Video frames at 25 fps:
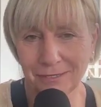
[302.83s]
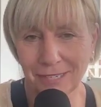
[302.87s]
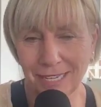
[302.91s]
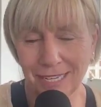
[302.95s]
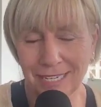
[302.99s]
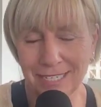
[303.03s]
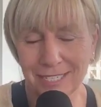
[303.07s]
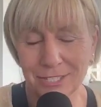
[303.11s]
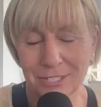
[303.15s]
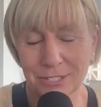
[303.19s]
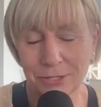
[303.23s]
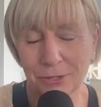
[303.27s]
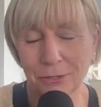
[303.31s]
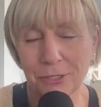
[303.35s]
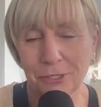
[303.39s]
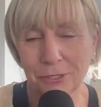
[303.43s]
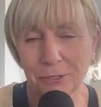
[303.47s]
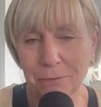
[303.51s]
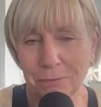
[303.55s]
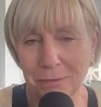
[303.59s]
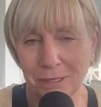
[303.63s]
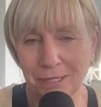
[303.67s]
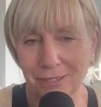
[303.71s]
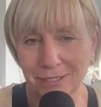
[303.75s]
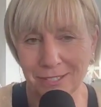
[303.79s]
And it's so
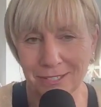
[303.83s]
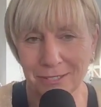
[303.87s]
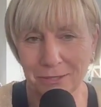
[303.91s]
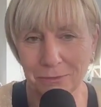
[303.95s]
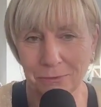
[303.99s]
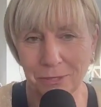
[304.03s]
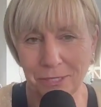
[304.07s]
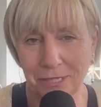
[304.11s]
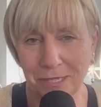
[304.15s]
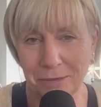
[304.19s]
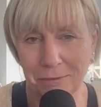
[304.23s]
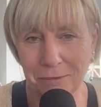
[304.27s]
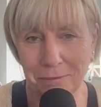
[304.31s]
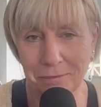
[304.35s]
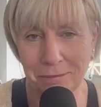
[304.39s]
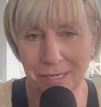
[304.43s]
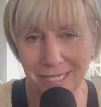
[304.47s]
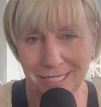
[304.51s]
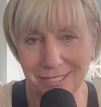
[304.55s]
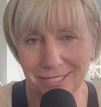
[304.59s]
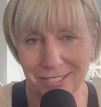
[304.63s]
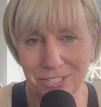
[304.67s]
cute because the one that we picked